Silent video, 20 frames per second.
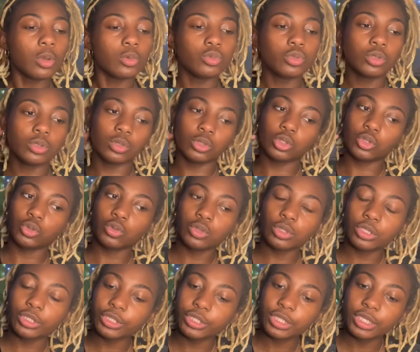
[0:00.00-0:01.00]
junior
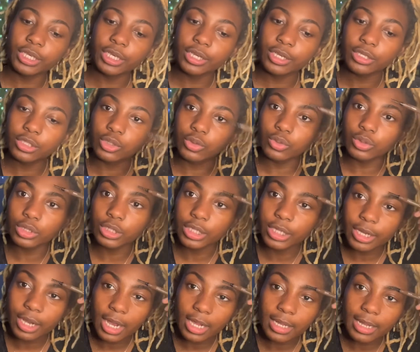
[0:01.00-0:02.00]
year,
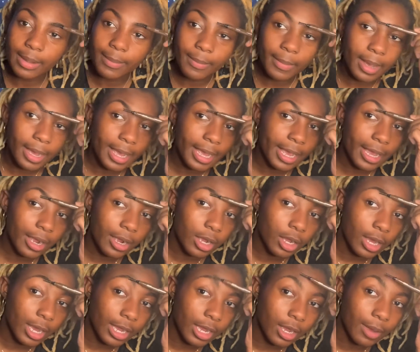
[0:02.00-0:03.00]
I
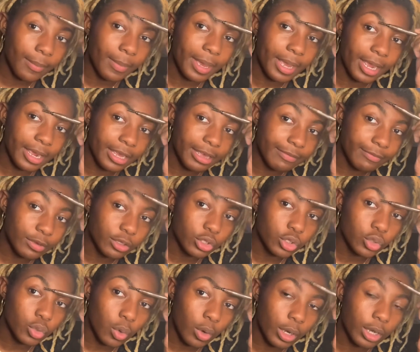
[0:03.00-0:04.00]
cut my hair even
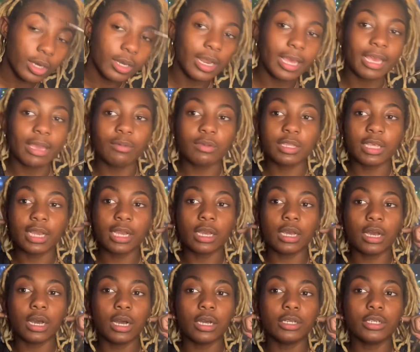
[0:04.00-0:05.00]
shorter. Like, it was like
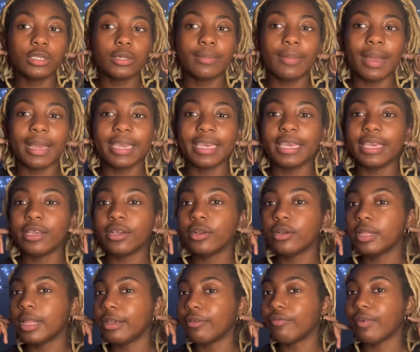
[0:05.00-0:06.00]
under my ear,
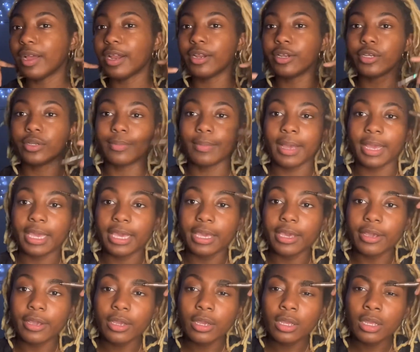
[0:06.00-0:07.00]
like right under my ear.
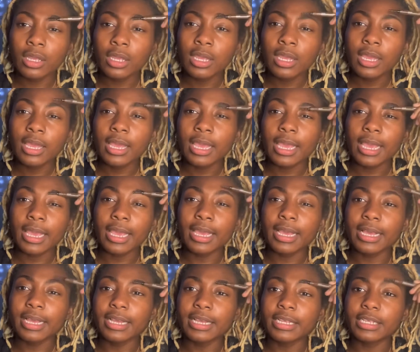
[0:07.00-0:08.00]

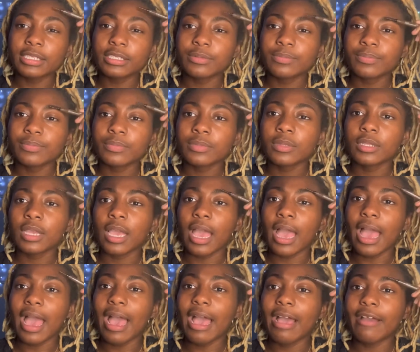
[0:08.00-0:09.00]
And
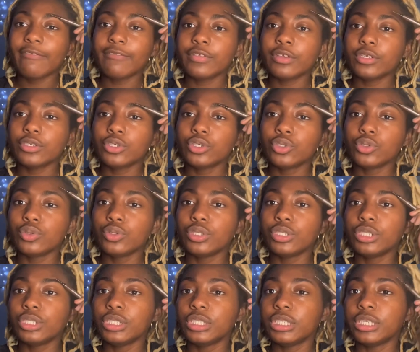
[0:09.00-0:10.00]
after junior
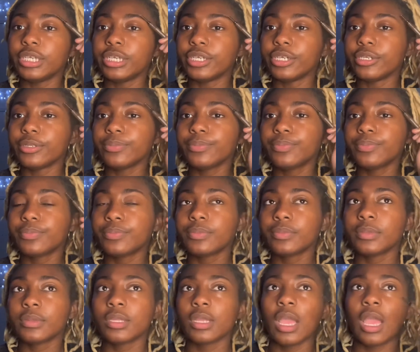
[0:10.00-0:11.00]
year,
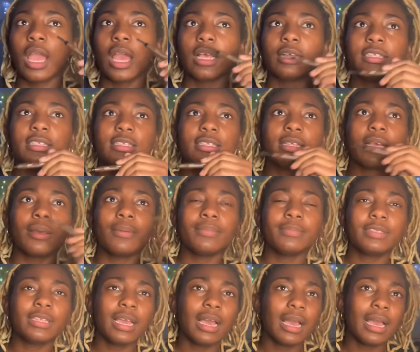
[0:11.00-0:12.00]

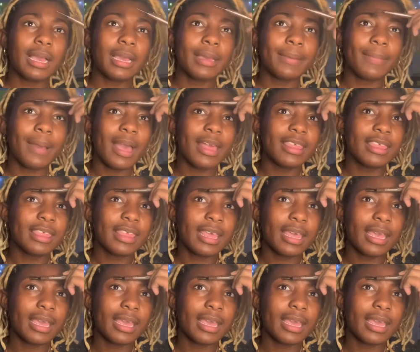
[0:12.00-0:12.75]
sometime, I think,